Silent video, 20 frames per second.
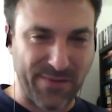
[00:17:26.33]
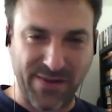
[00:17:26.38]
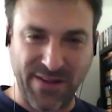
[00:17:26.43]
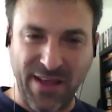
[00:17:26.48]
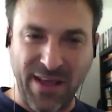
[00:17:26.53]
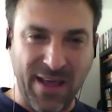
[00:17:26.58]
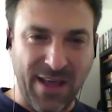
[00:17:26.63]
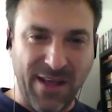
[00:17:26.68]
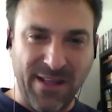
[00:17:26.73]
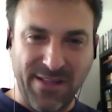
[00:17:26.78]
but
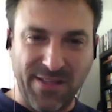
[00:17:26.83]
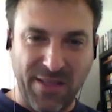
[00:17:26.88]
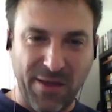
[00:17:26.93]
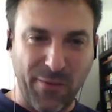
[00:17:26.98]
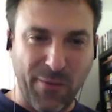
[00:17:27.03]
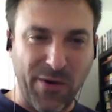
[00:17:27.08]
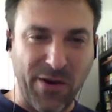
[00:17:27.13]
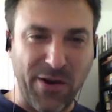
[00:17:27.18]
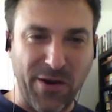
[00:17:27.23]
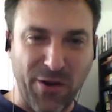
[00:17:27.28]
they
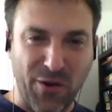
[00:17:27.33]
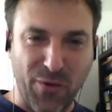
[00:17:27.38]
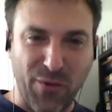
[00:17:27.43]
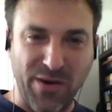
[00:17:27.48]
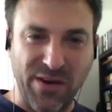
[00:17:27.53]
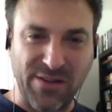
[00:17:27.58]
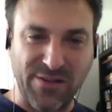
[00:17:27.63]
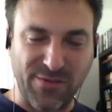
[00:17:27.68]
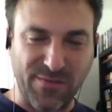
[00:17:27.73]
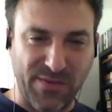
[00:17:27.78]
were
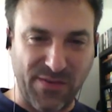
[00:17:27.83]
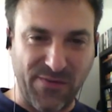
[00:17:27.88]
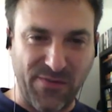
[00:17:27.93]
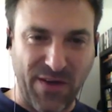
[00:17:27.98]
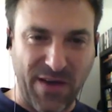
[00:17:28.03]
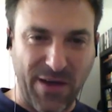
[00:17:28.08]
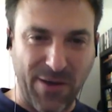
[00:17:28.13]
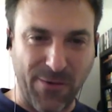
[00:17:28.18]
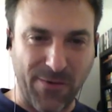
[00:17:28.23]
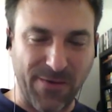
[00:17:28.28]
nowhere to be
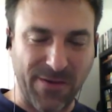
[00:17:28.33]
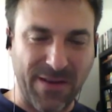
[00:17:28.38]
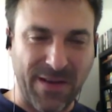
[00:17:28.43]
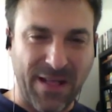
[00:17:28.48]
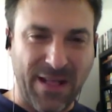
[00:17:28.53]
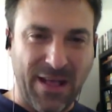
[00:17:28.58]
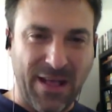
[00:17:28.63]
found.